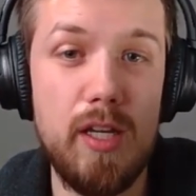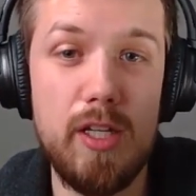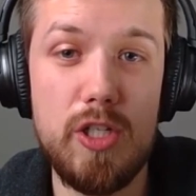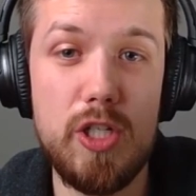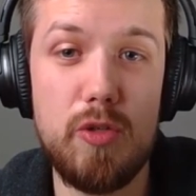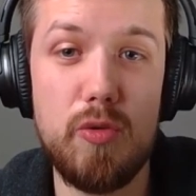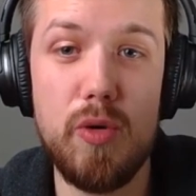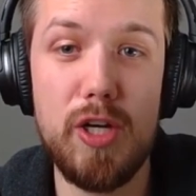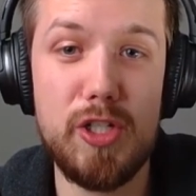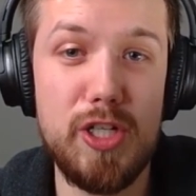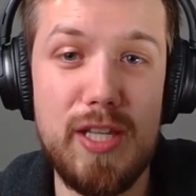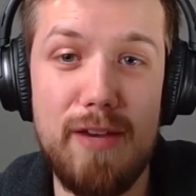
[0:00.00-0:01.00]
She
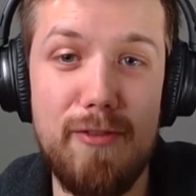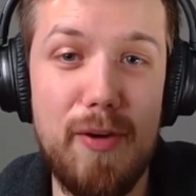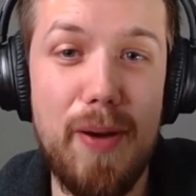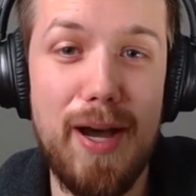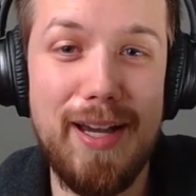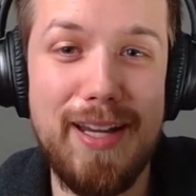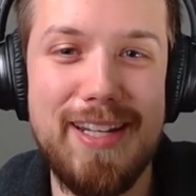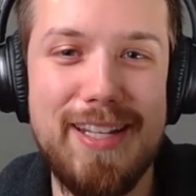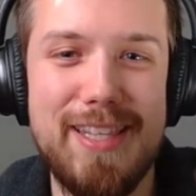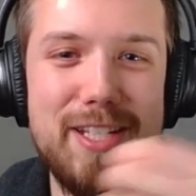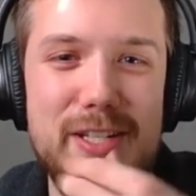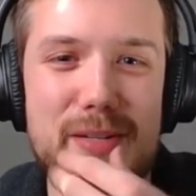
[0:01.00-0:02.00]
crushes everybody
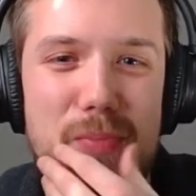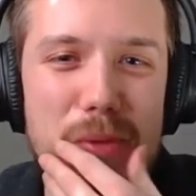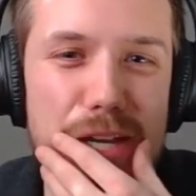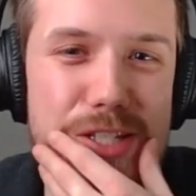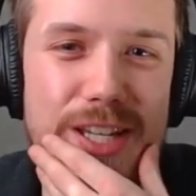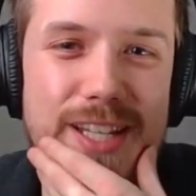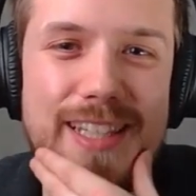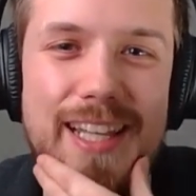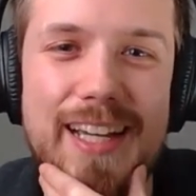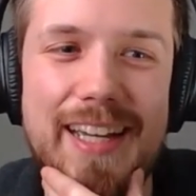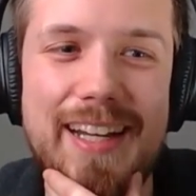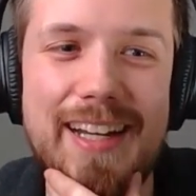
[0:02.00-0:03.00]
that she plays
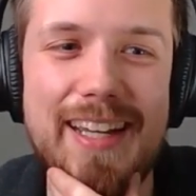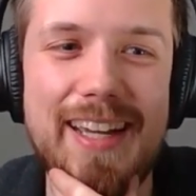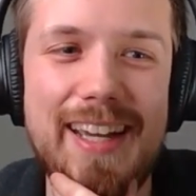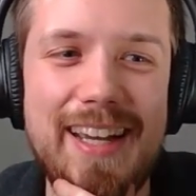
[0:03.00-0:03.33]
online.